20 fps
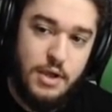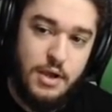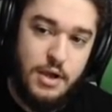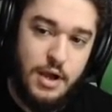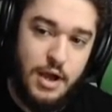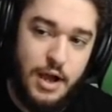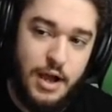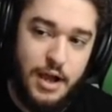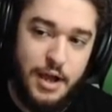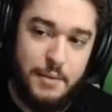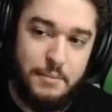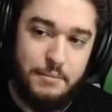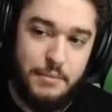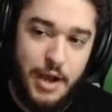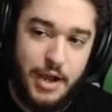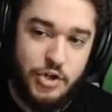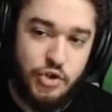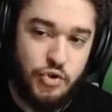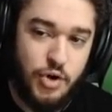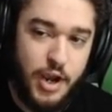Um,
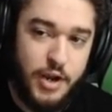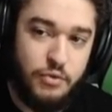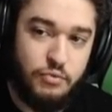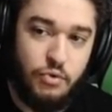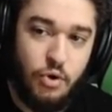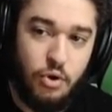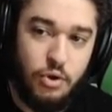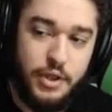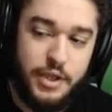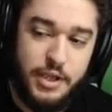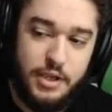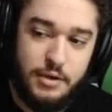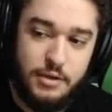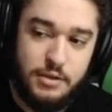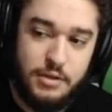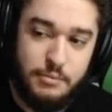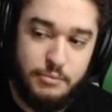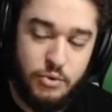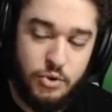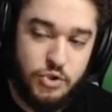I tried rolling
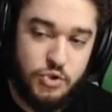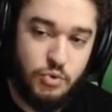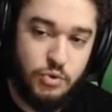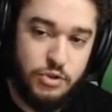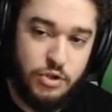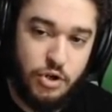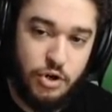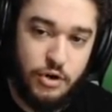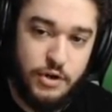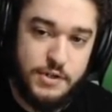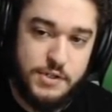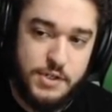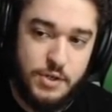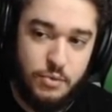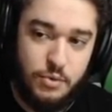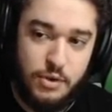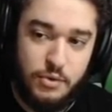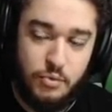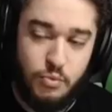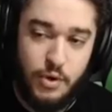the boots with the currency
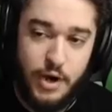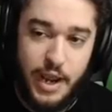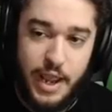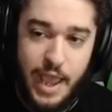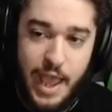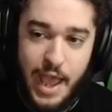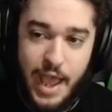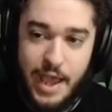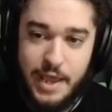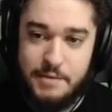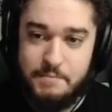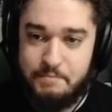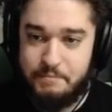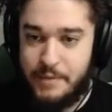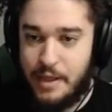with what I had.